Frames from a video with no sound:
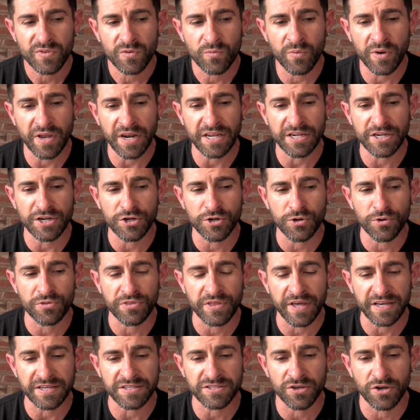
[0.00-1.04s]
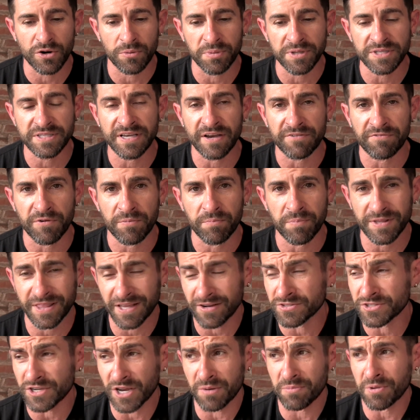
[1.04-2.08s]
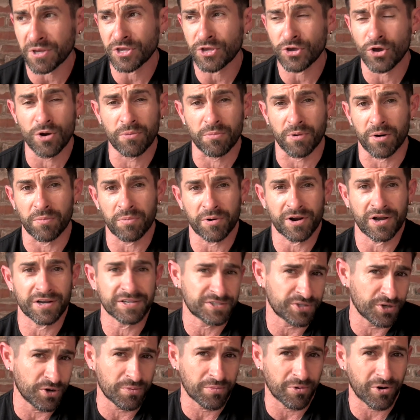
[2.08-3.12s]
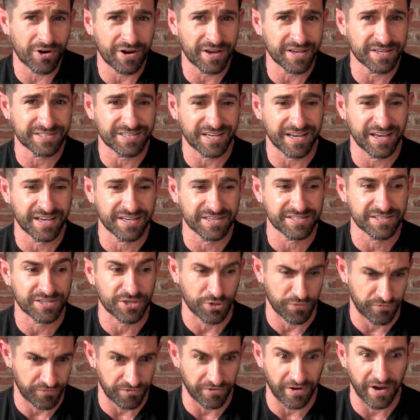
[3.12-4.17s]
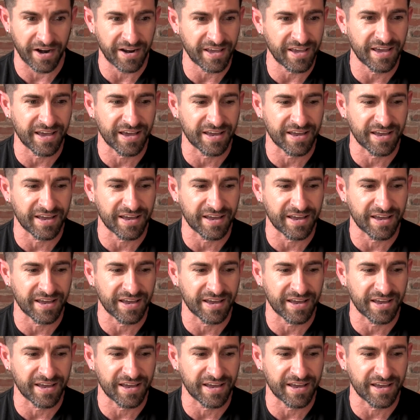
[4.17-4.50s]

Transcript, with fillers: we need to do things a little bit different but there's going to be humor because humor is is funny